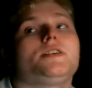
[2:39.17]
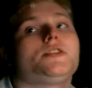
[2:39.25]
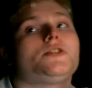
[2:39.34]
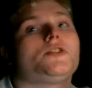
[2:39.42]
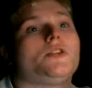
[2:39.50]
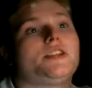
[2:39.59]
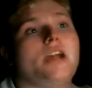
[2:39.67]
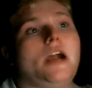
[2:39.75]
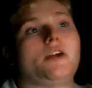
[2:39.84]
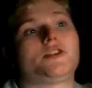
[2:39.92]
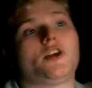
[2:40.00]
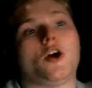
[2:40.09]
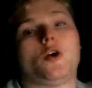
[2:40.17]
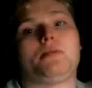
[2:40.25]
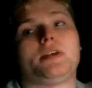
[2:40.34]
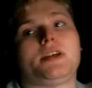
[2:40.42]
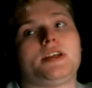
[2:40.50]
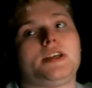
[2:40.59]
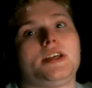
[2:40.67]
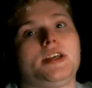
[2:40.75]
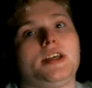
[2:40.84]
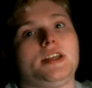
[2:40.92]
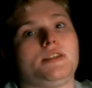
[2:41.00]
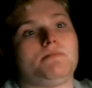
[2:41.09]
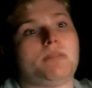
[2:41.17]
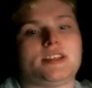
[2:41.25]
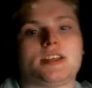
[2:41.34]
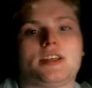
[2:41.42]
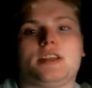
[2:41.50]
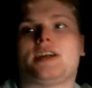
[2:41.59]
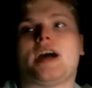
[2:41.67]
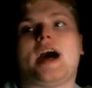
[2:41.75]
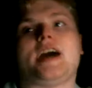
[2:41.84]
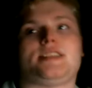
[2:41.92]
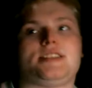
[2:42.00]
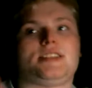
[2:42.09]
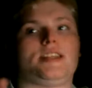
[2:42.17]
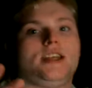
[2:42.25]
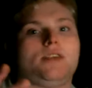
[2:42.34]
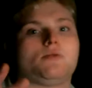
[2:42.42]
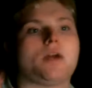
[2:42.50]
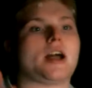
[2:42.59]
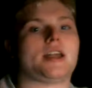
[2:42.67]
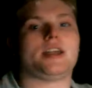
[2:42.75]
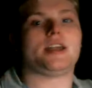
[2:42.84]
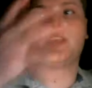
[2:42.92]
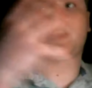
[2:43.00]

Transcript: So the gyroscope, it basically guides the rocket. The